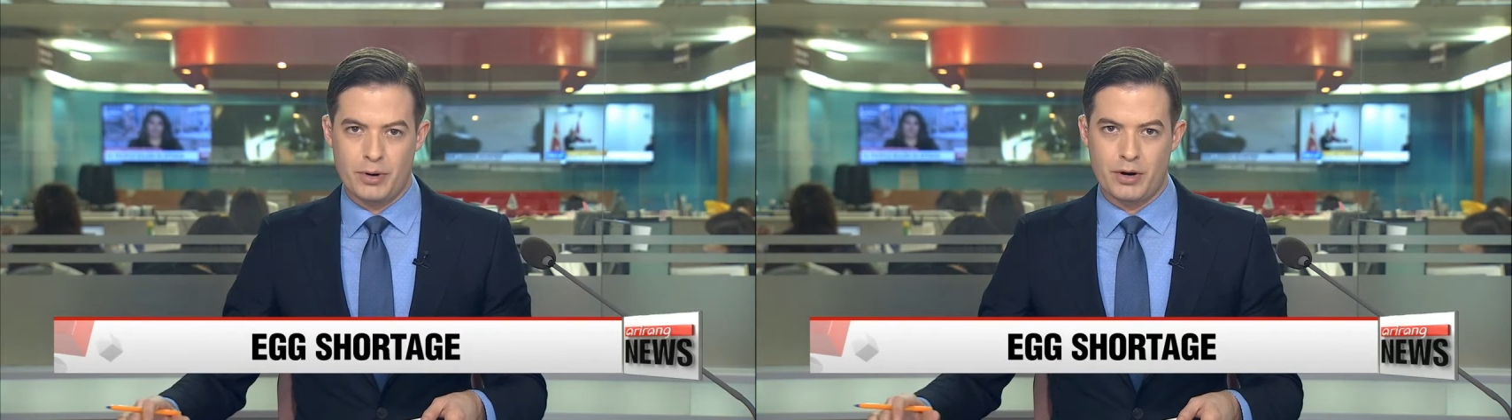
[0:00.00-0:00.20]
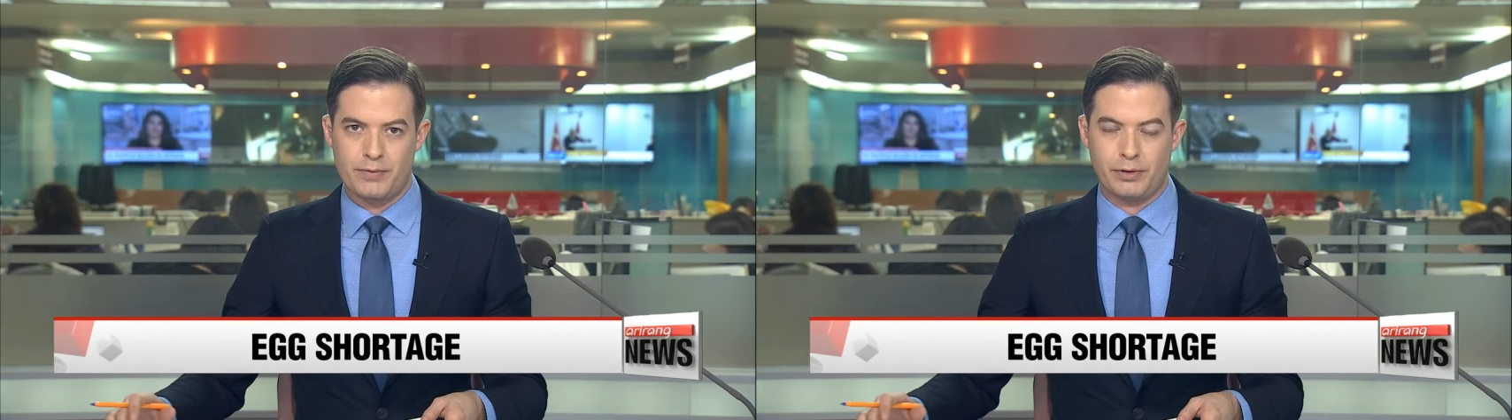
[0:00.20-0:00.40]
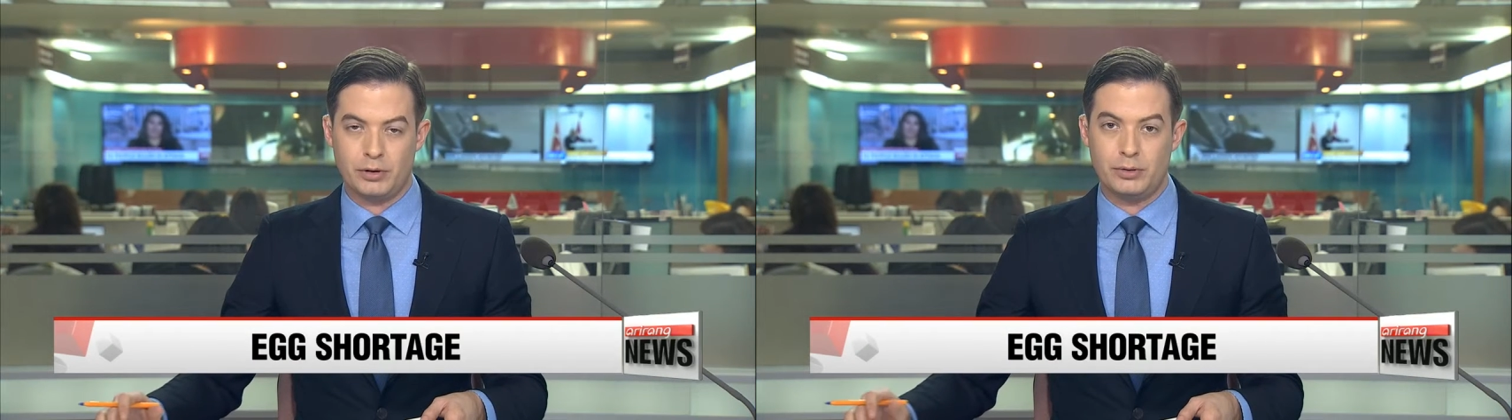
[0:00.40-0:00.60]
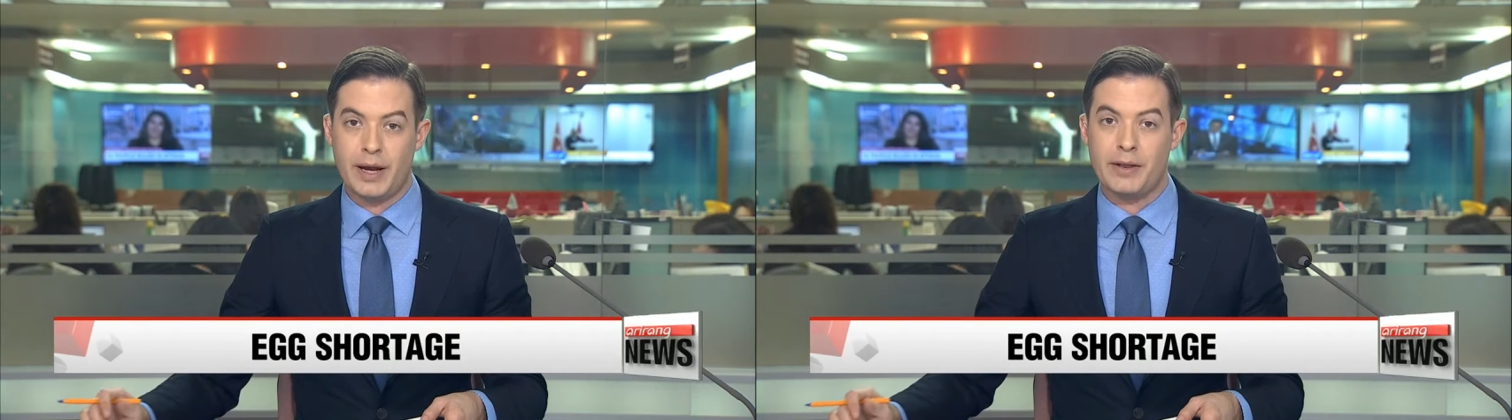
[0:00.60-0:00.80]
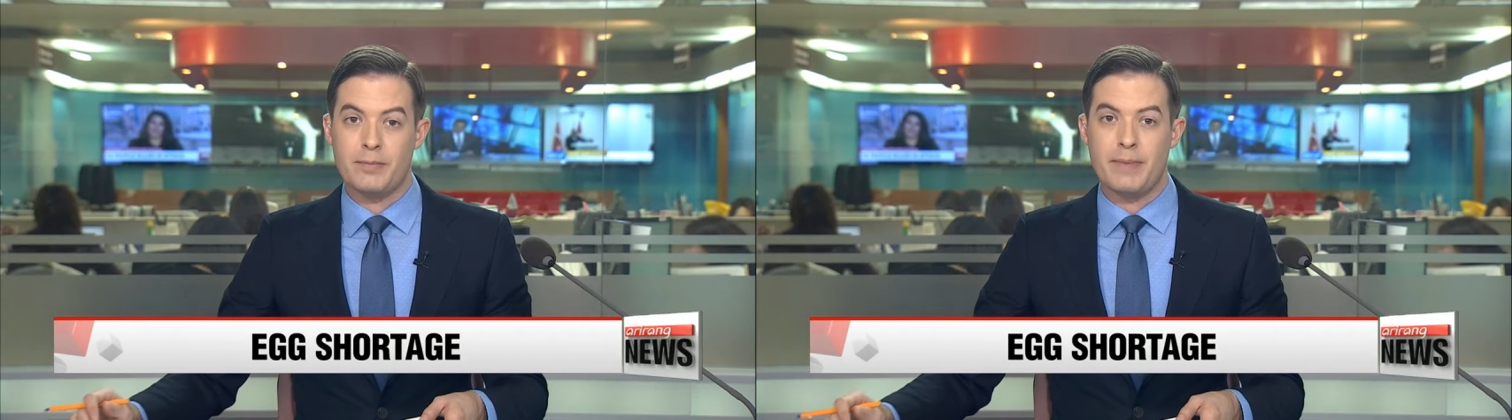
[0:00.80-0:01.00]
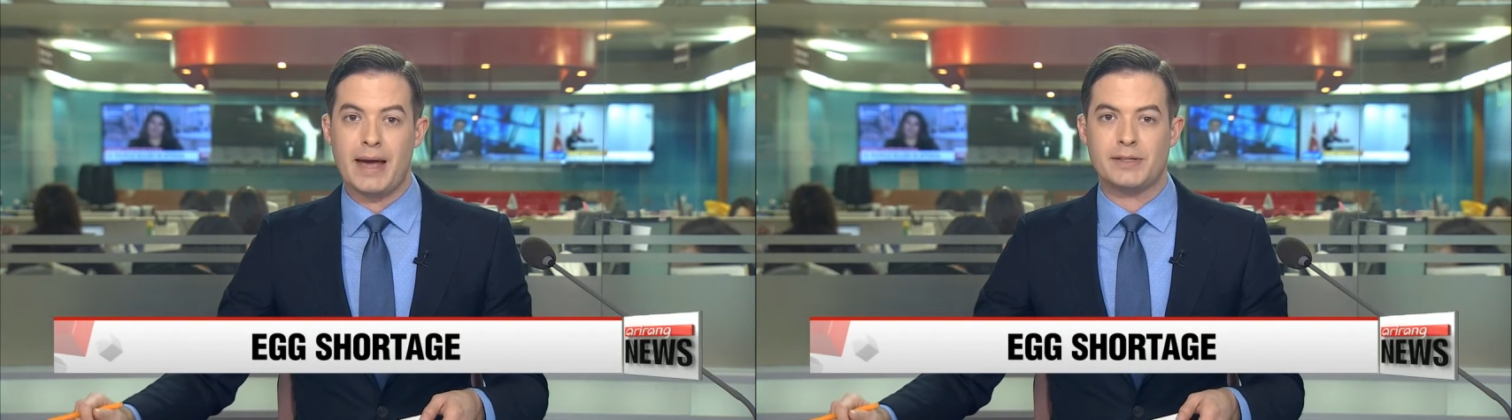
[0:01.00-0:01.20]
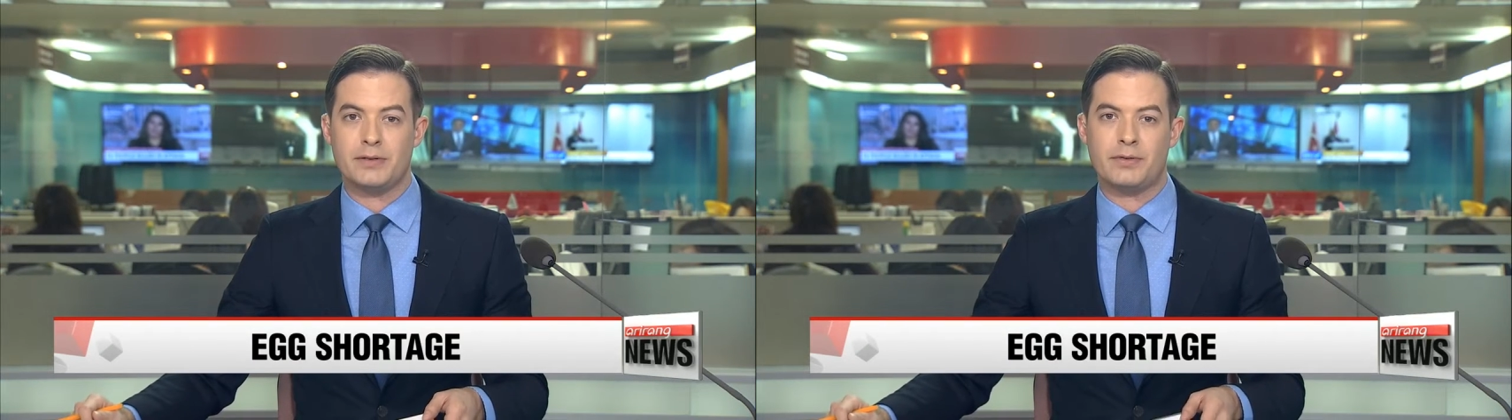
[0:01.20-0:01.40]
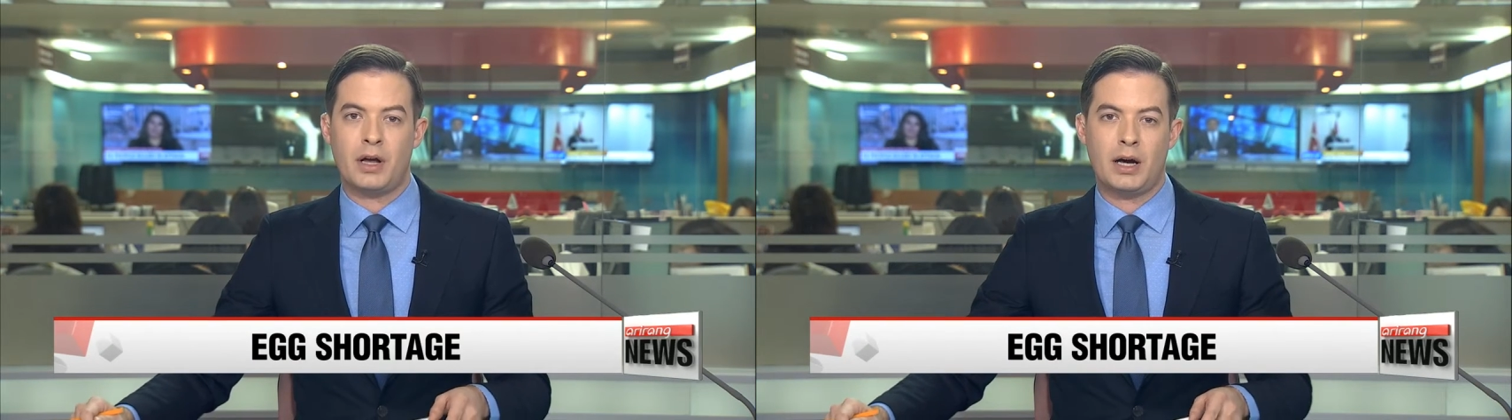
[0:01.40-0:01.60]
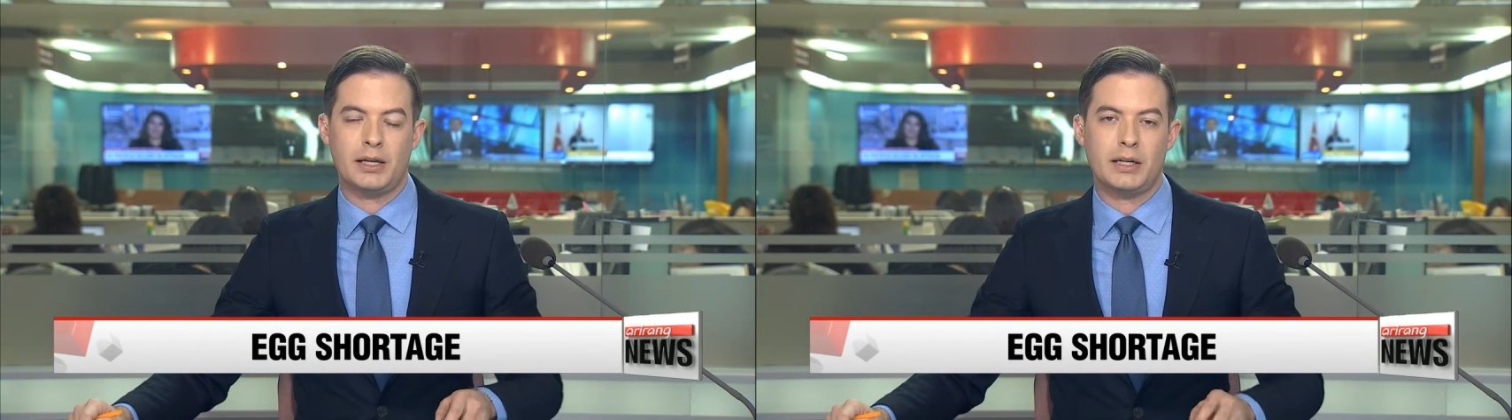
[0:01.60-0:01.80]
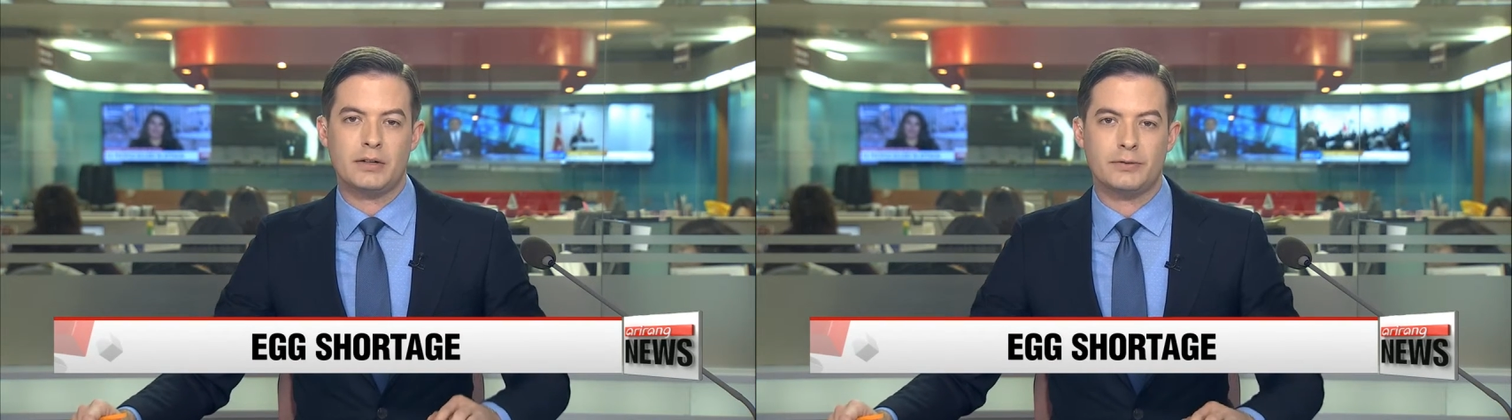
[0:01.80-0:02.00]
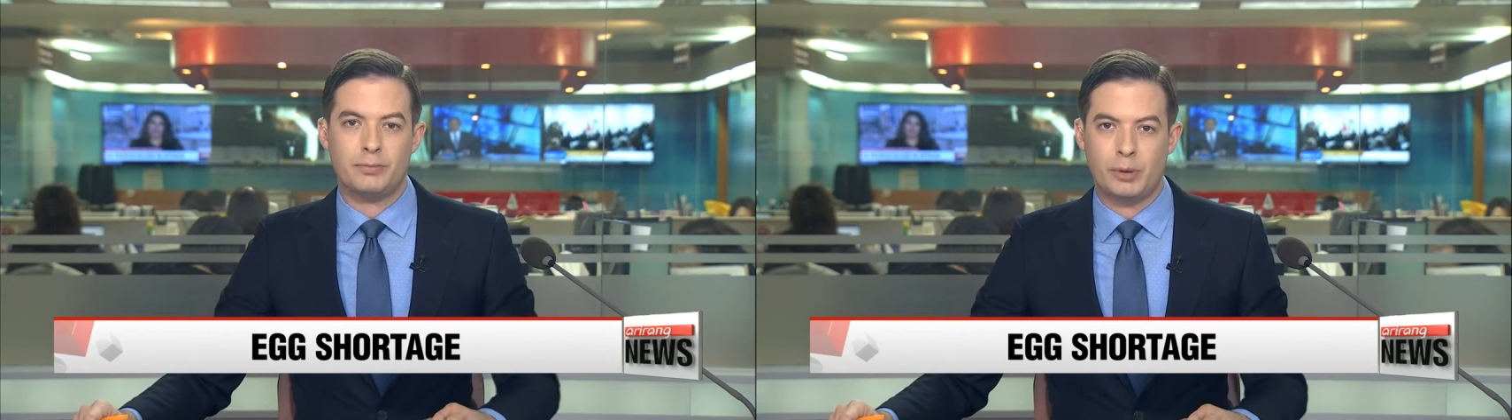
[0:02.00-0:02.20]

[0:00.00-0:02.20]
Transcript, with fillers: bird flu and the massive culling of